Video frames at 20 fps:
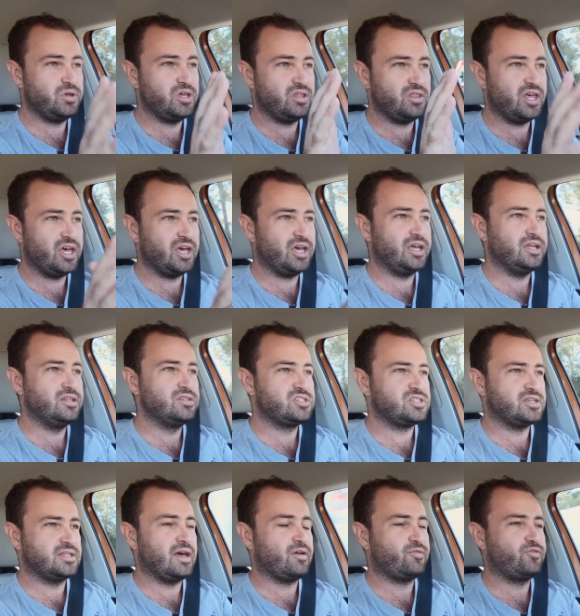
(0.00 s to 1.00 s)
be there in
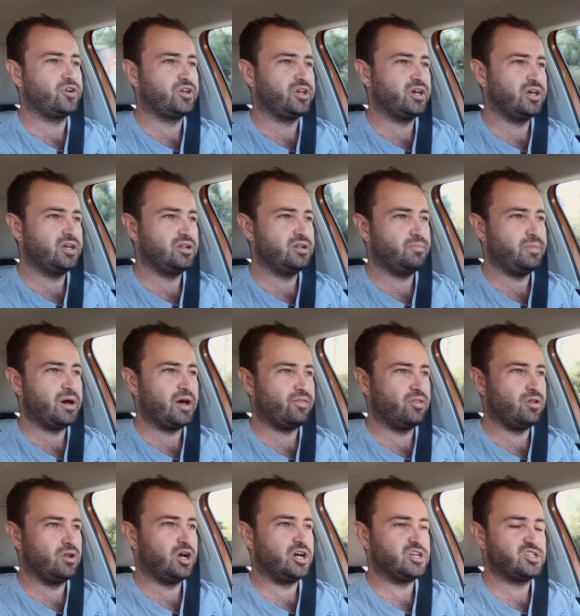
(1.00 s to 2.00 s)
South Africa in about
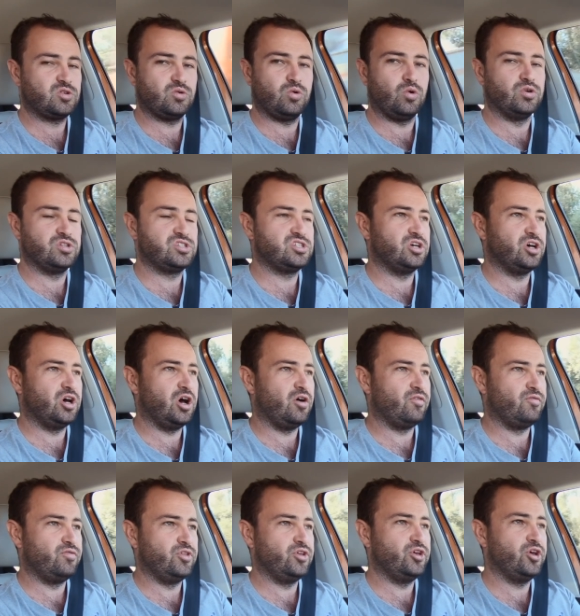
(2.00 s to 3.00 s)
the last quarter of the